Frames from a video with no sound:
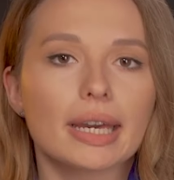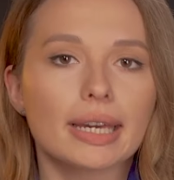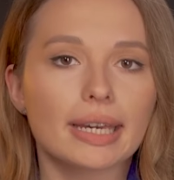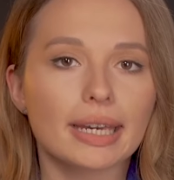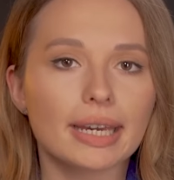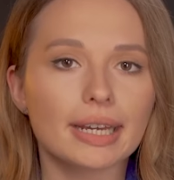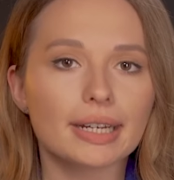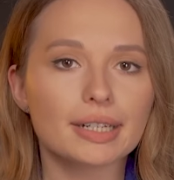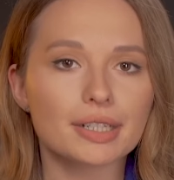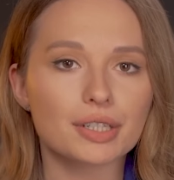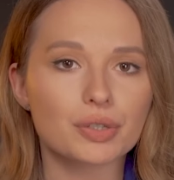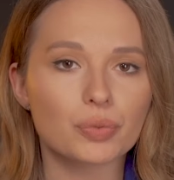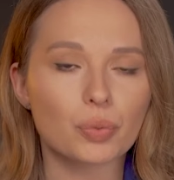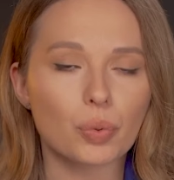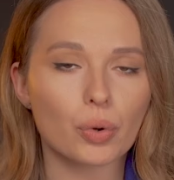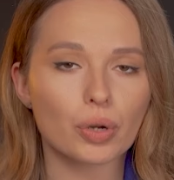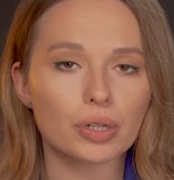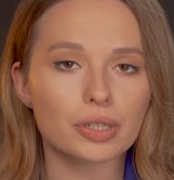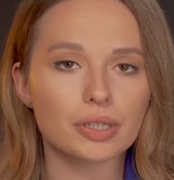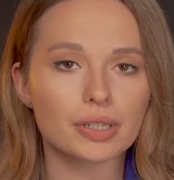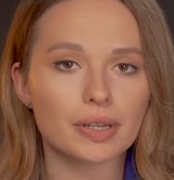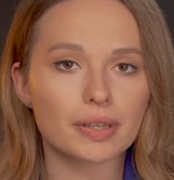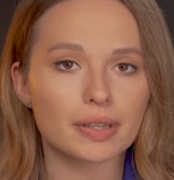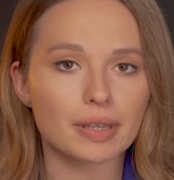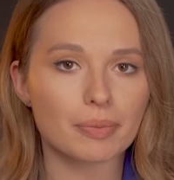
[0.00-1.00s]
Here's
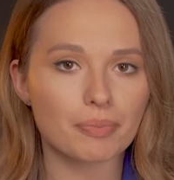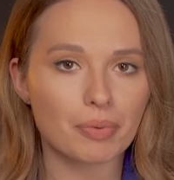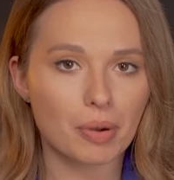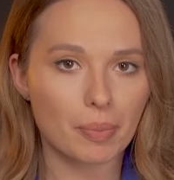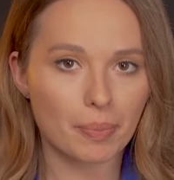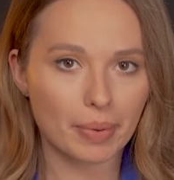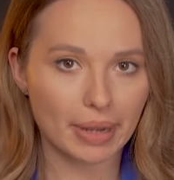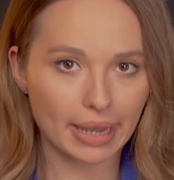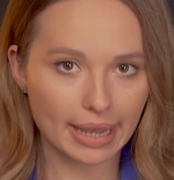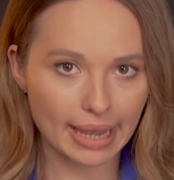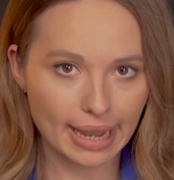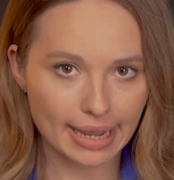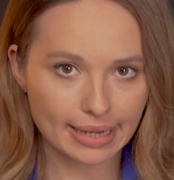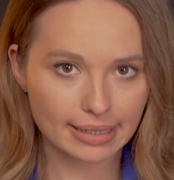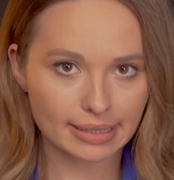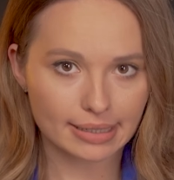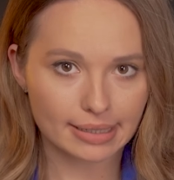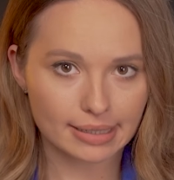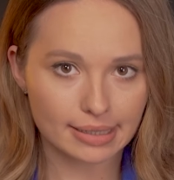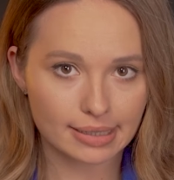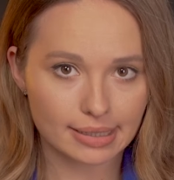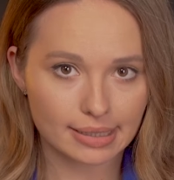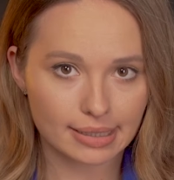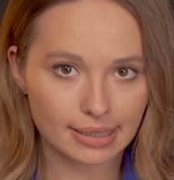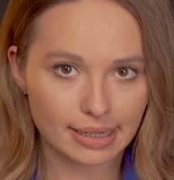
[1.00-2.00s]
what the
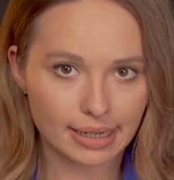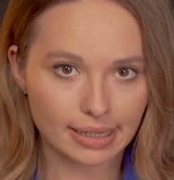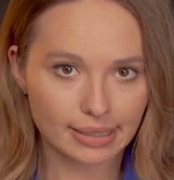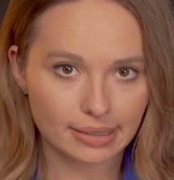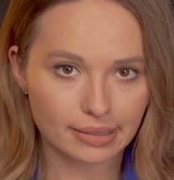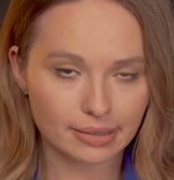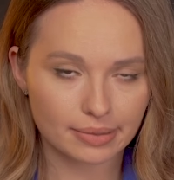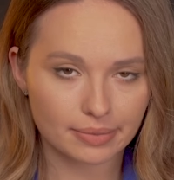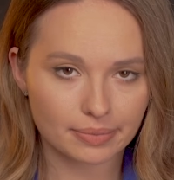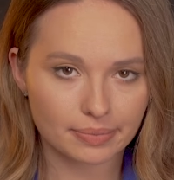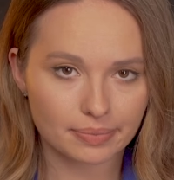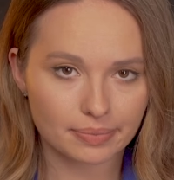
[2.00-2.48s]
propagandists said.